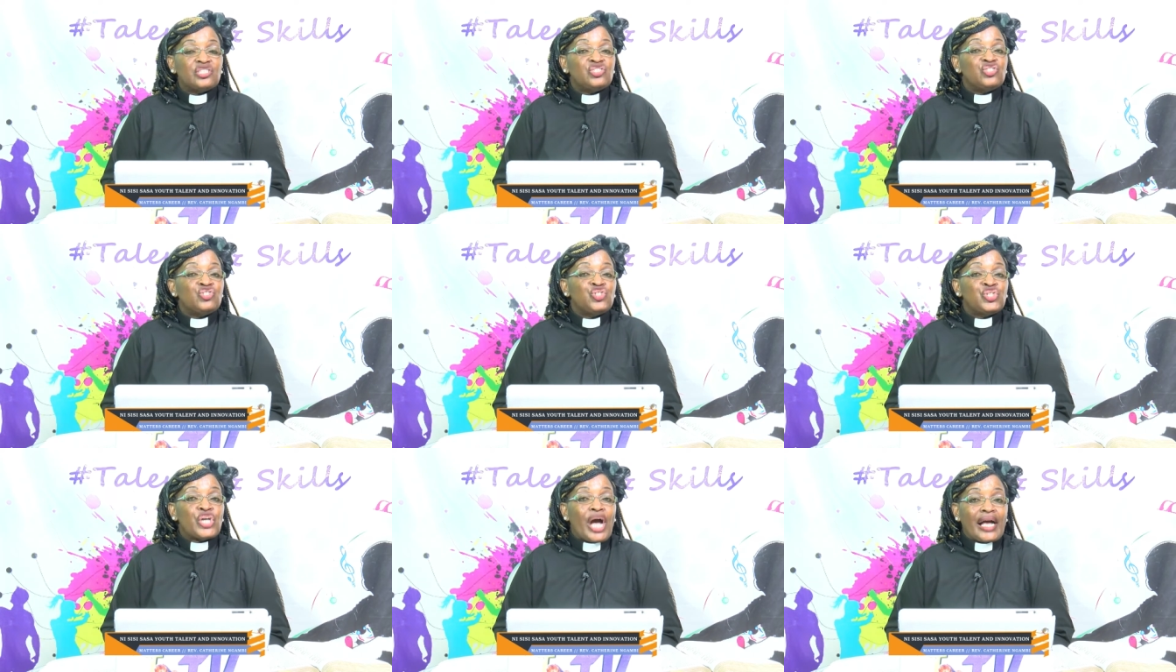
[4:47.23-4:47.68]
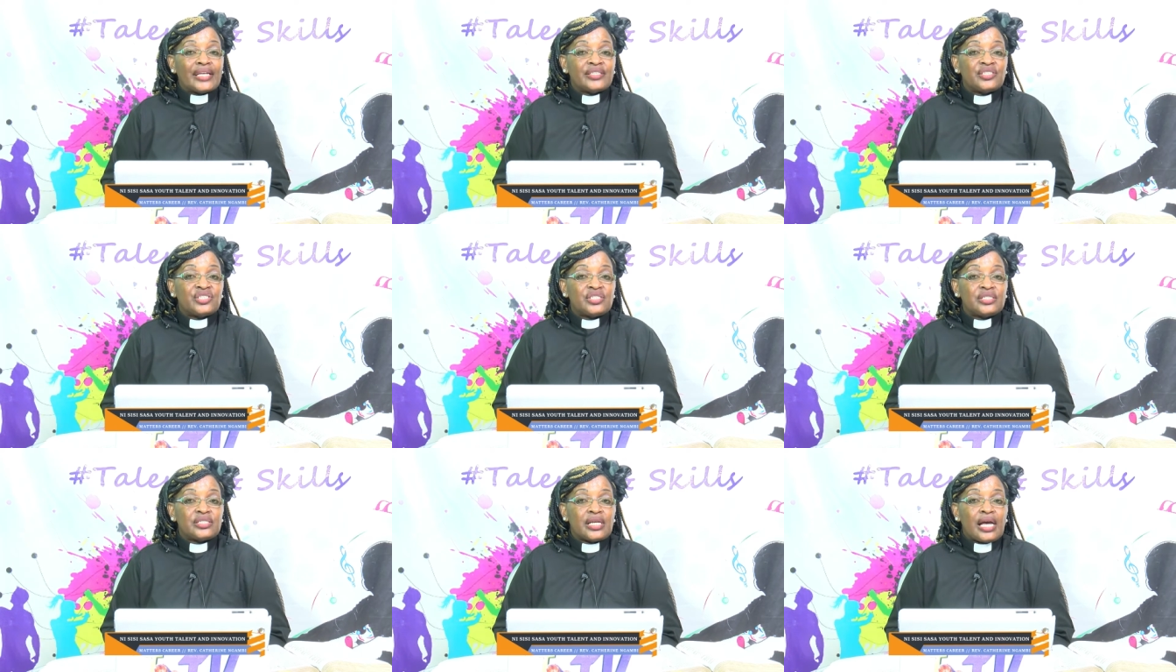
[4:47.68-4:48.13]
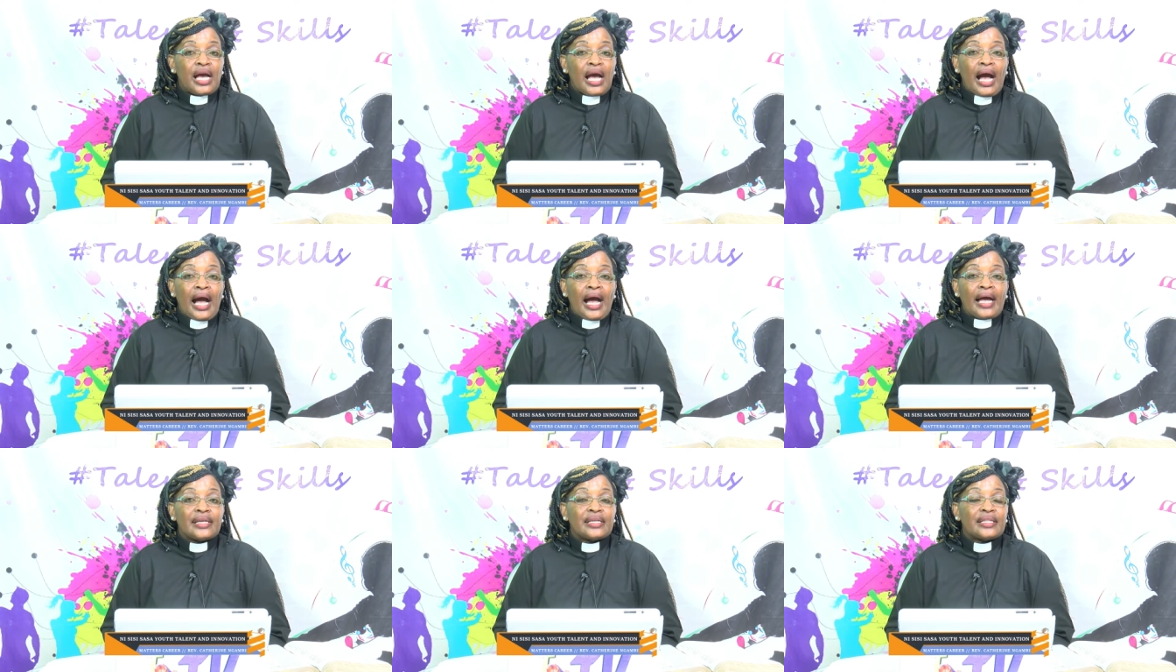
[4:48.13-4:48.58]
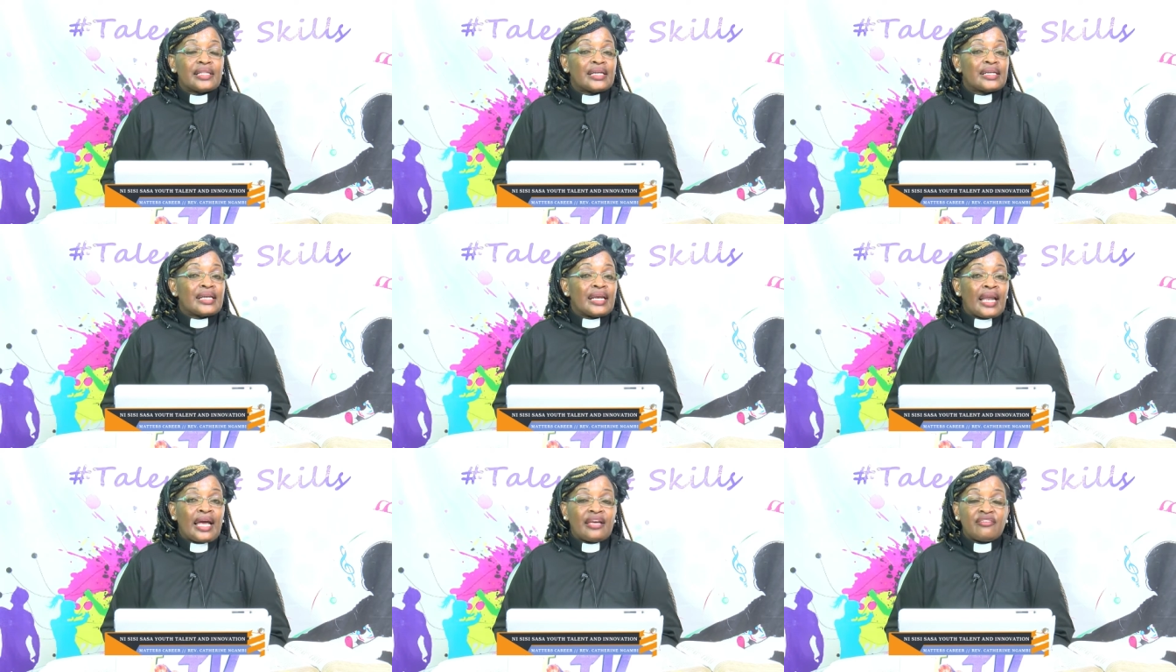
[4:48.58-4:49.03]
judged, and
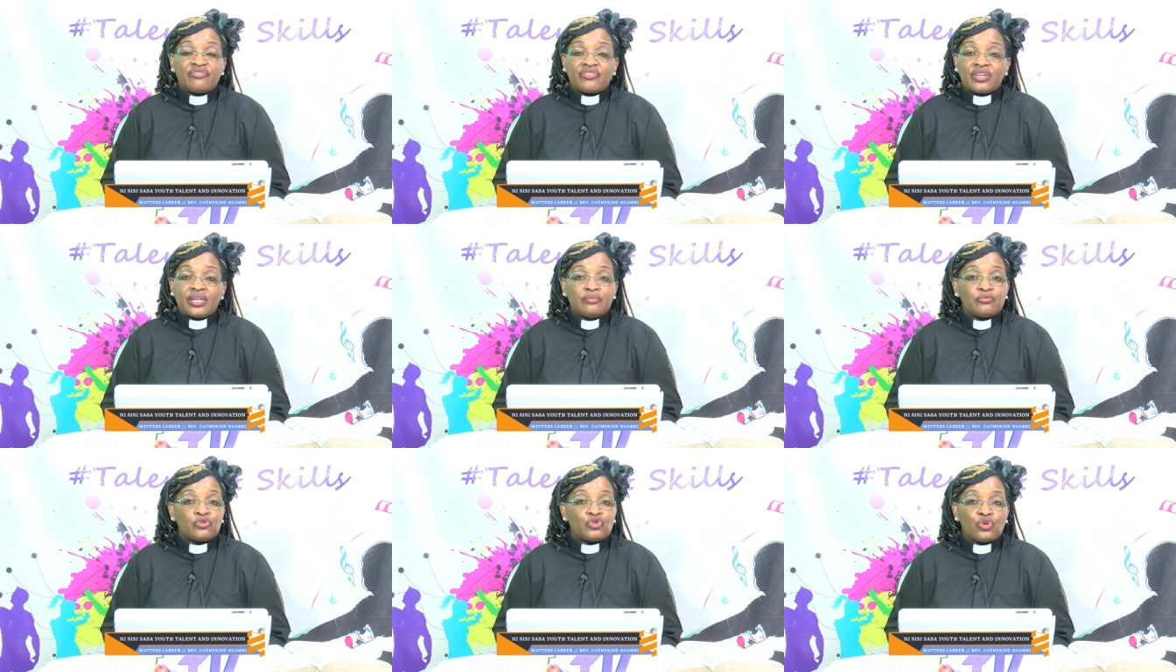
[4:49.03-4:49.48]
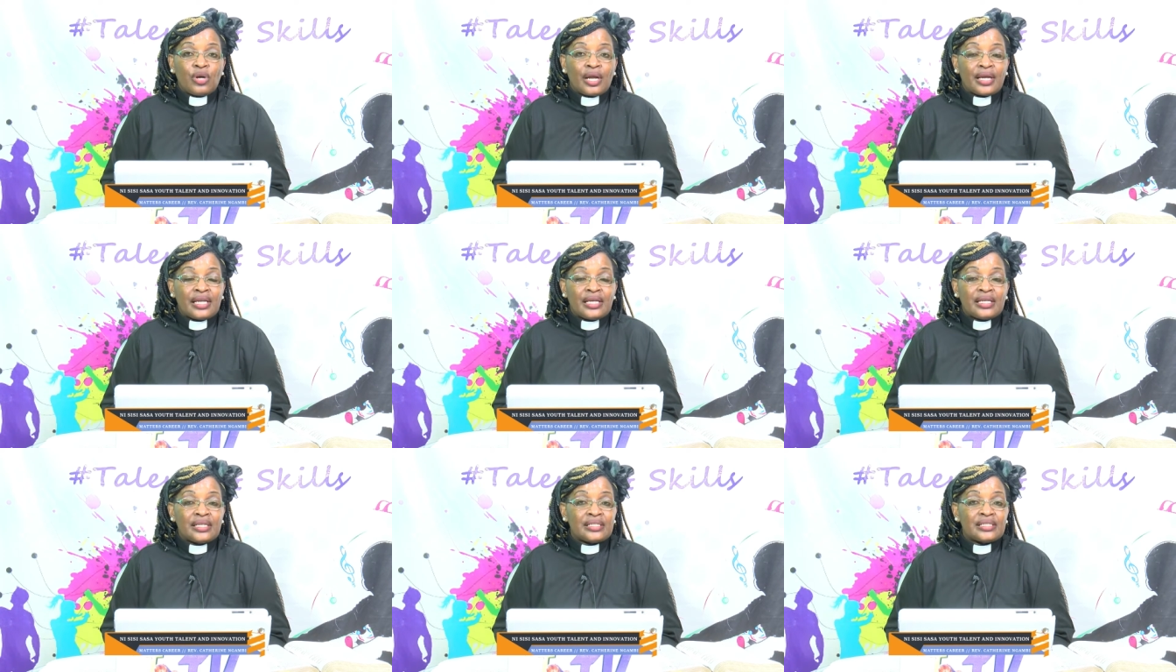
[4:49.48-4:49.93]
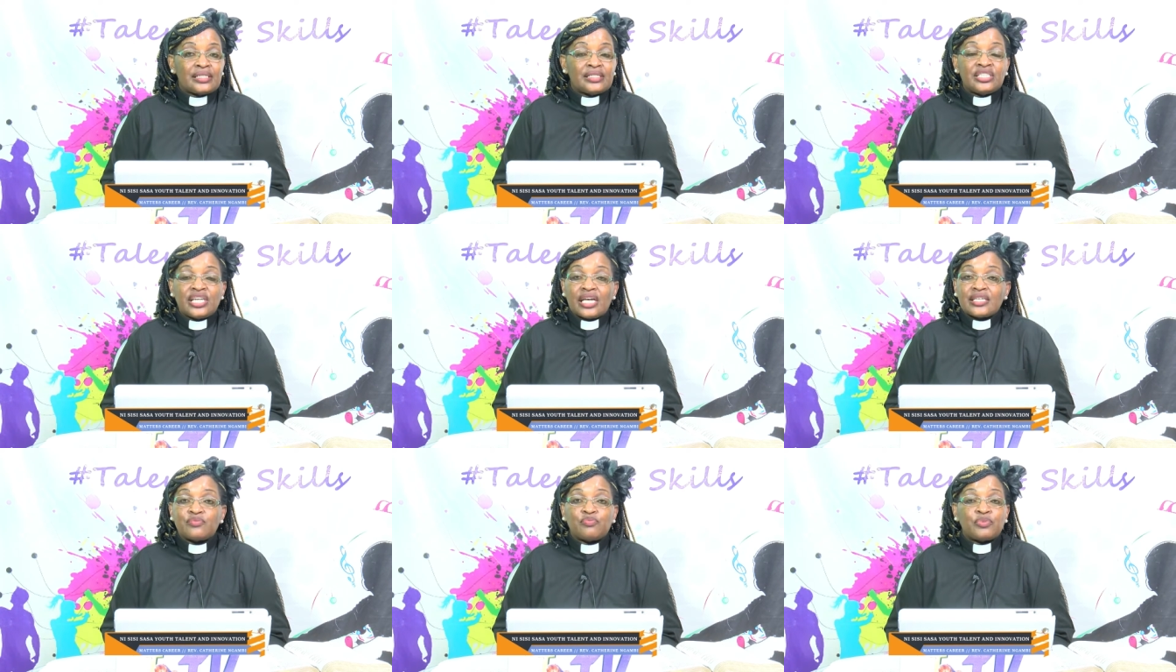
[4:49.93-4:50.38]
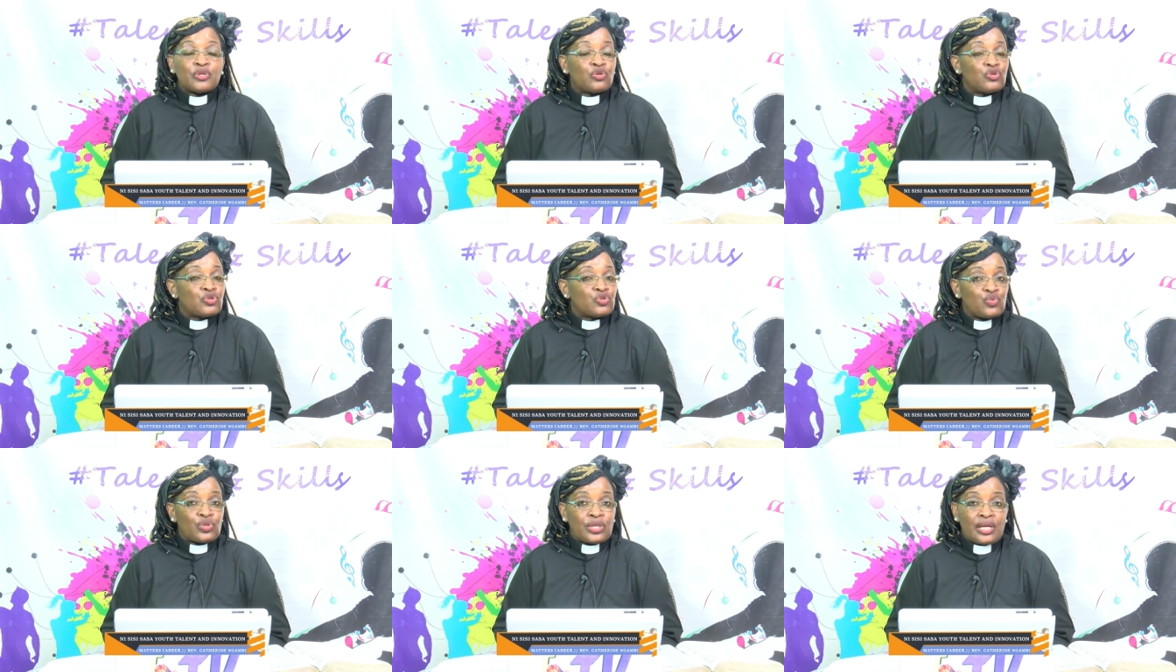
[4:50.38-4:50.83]
that life came to an end just
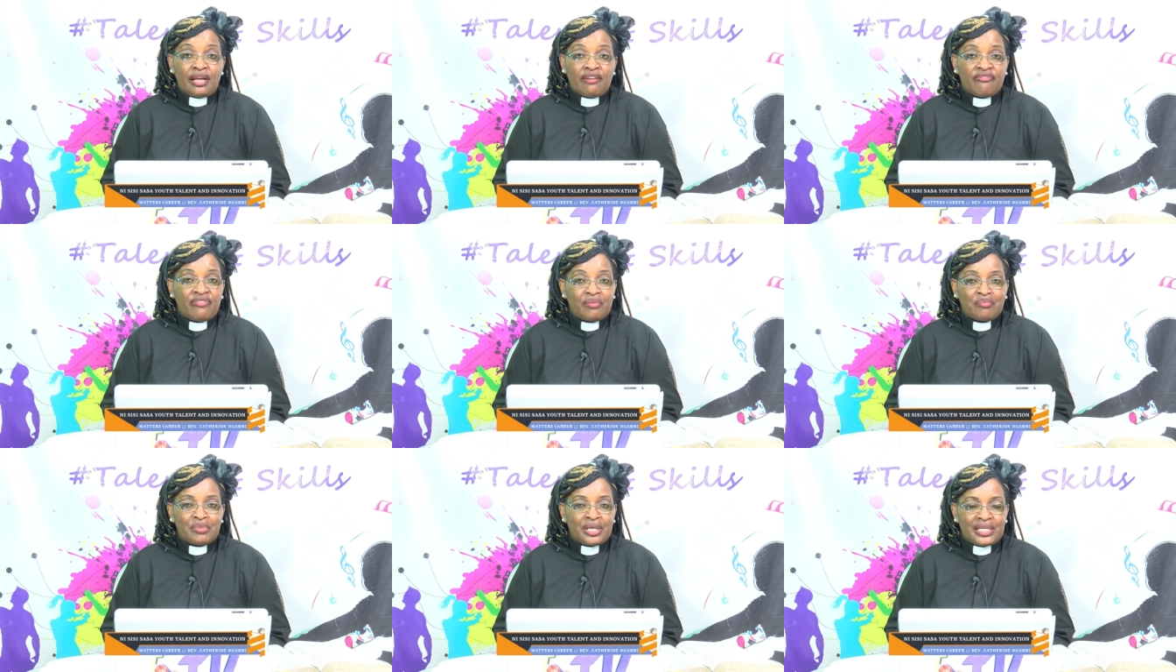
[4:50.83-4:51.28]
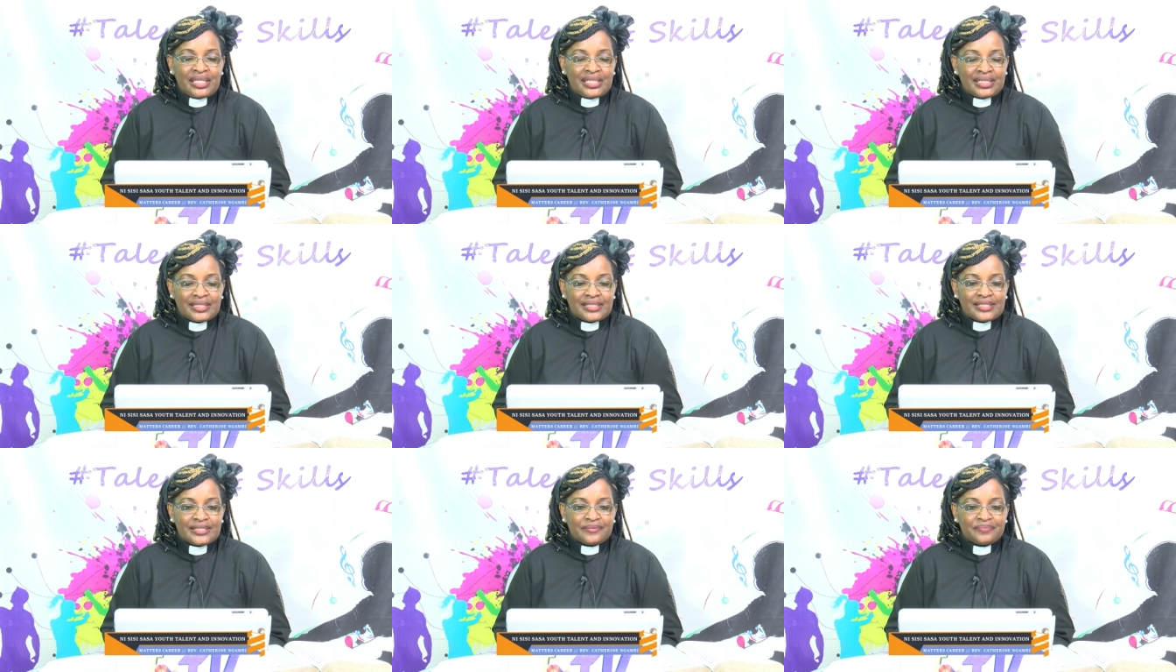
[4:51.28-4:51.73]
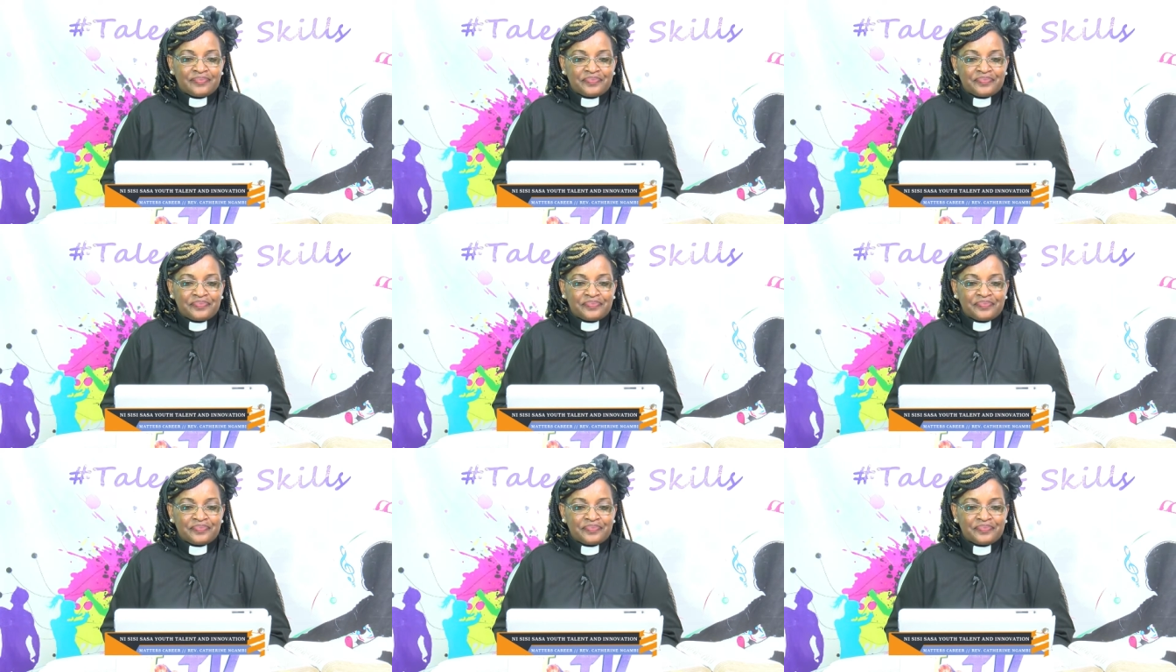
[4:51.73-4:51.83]
because we never made it.